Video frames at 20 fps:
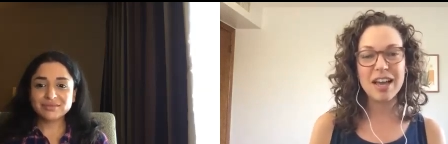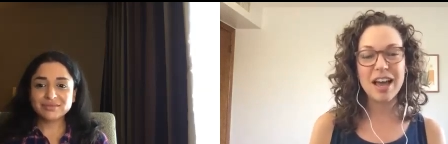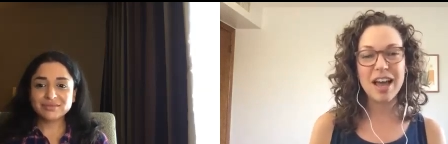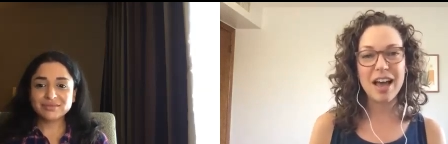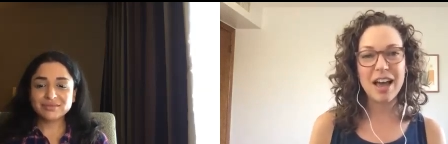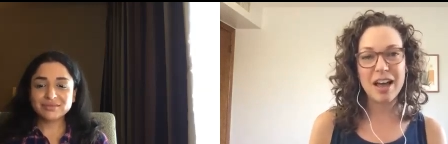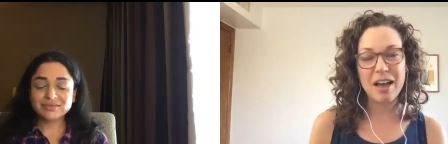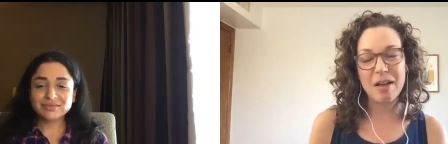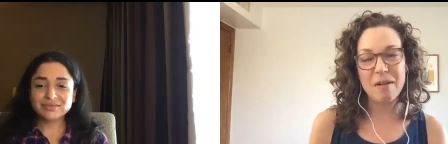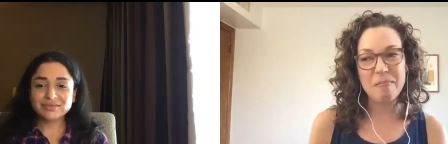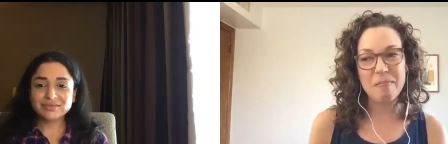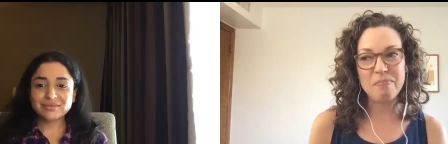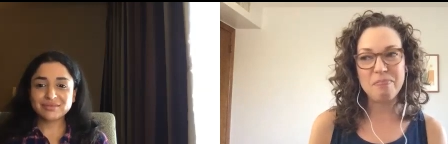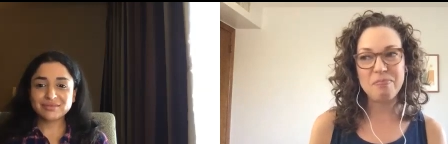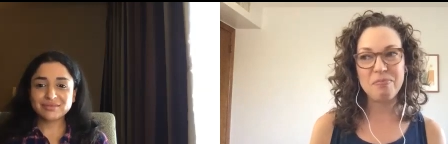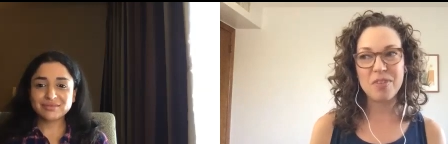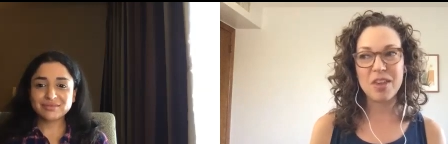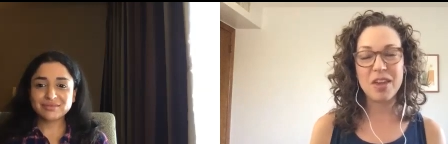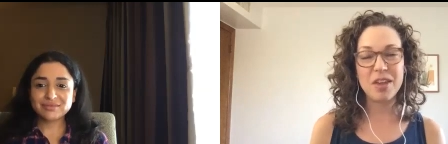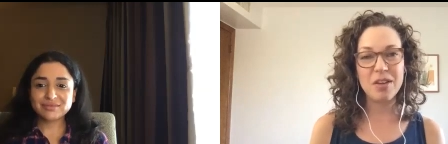Speaker 1: um,
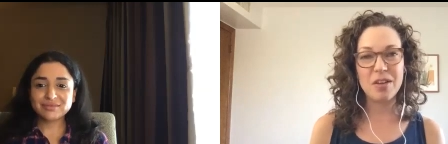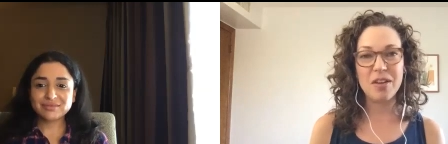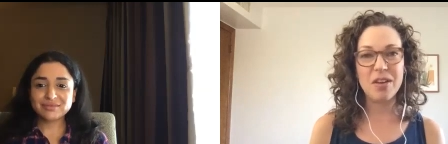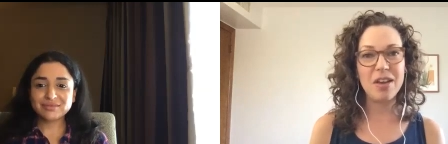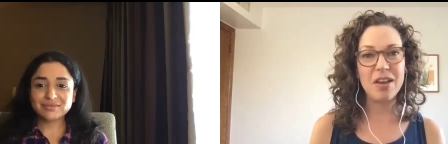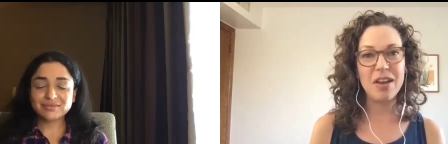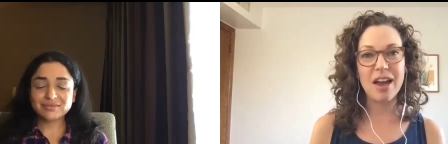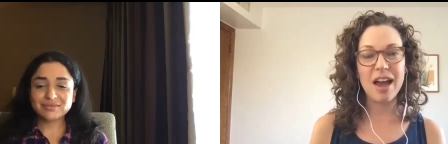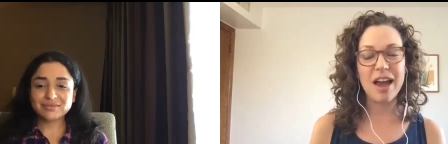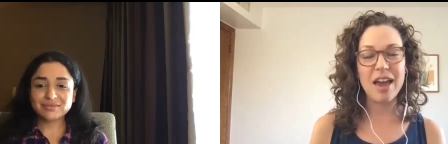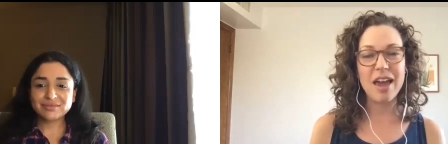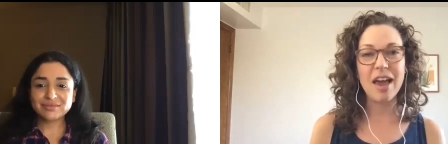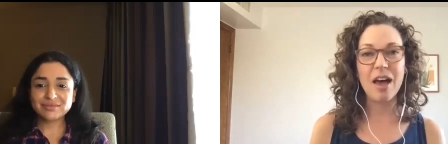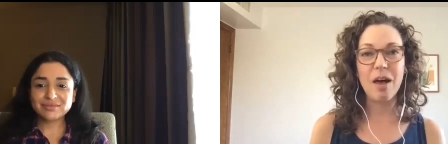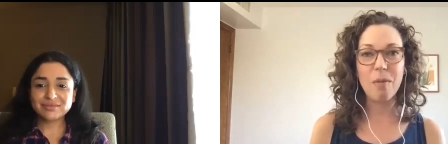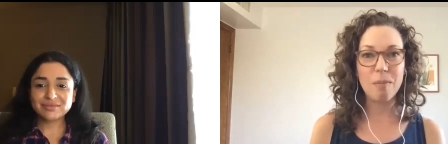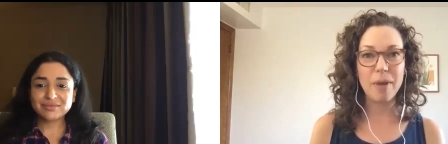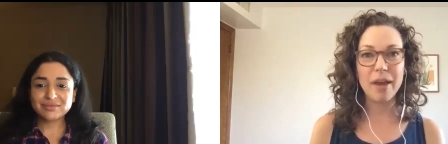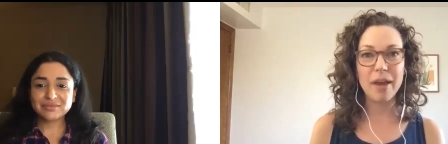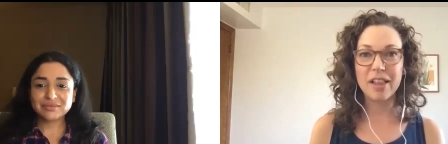it, I help
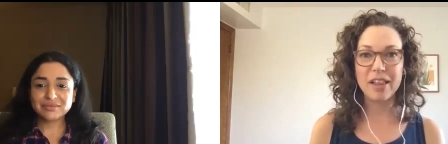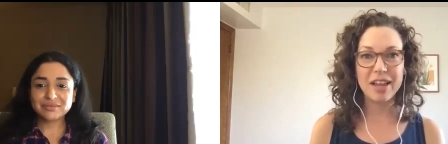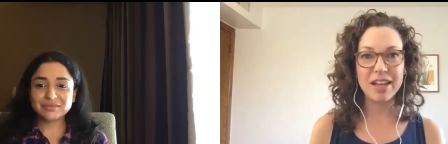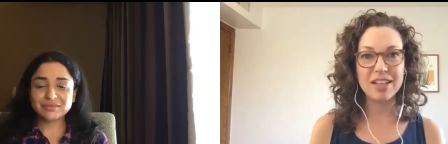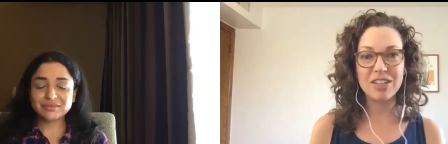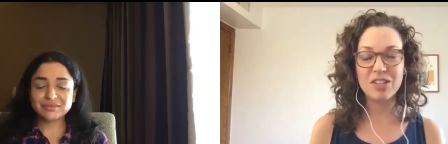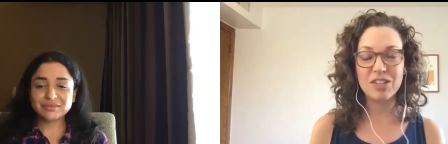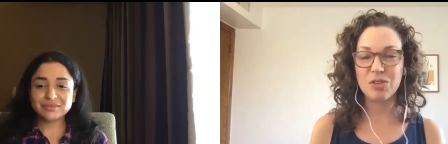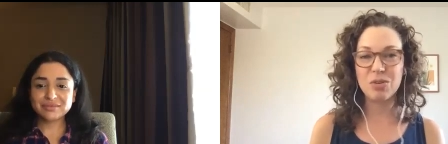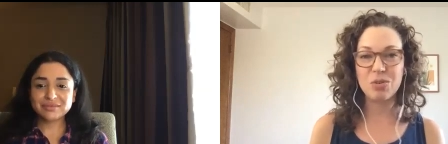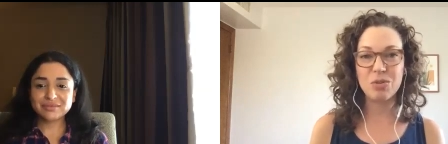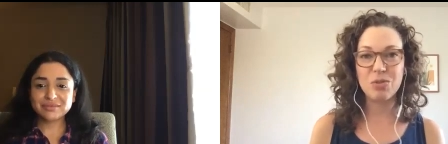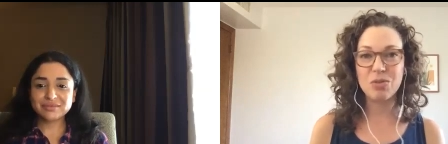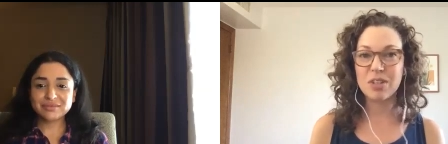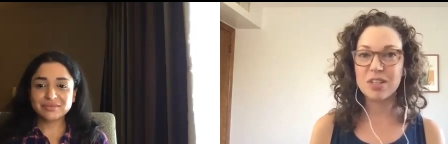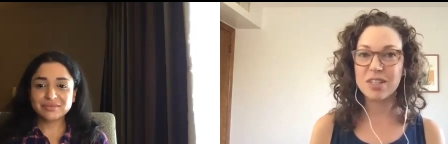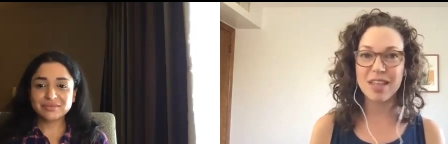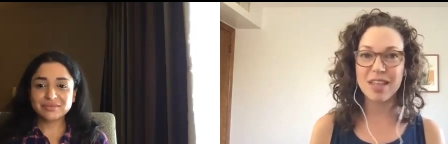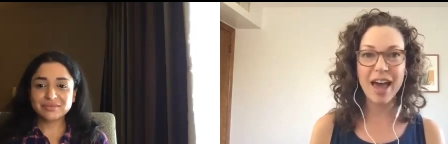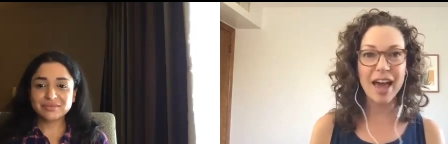my clients do just
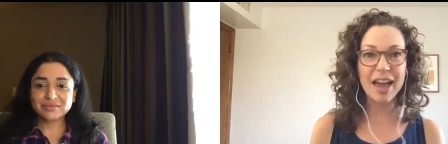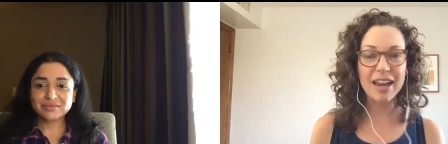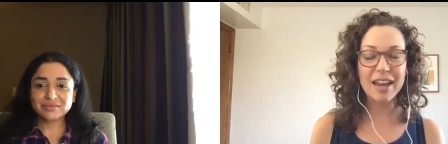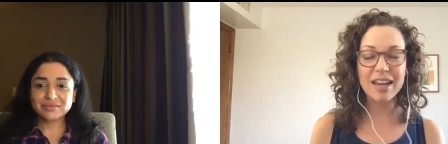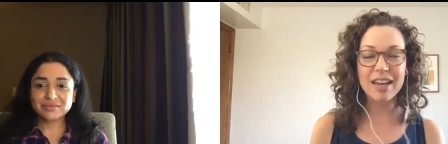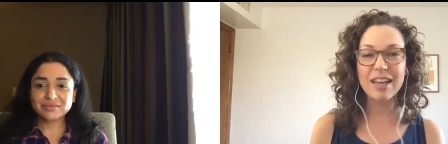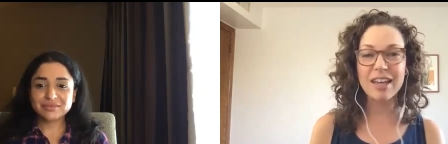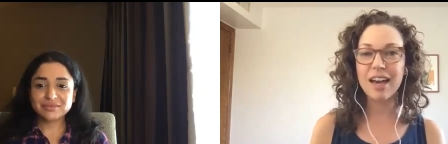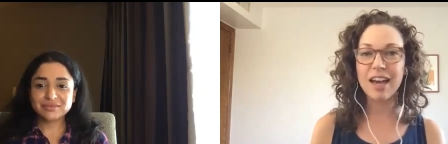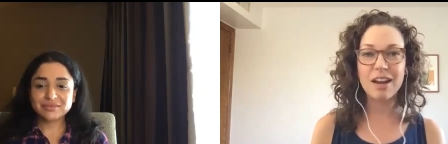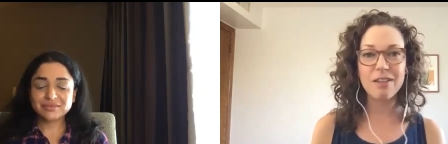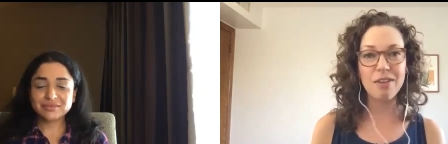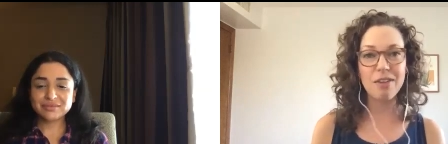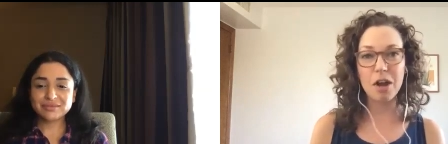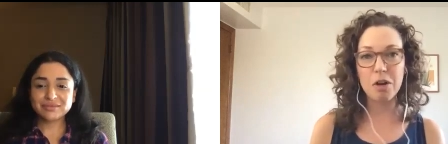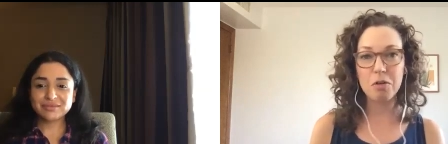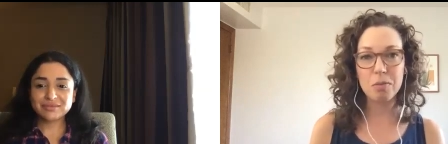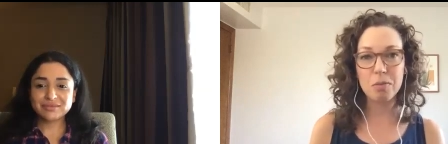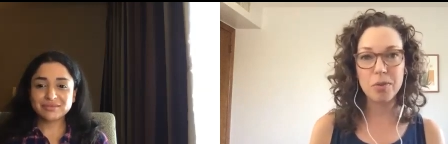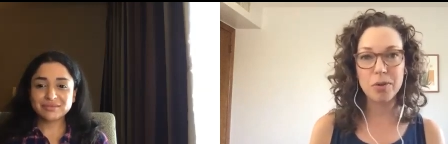that any kind of
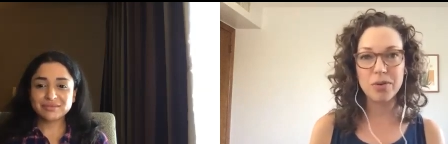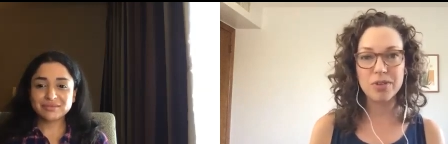autoimmune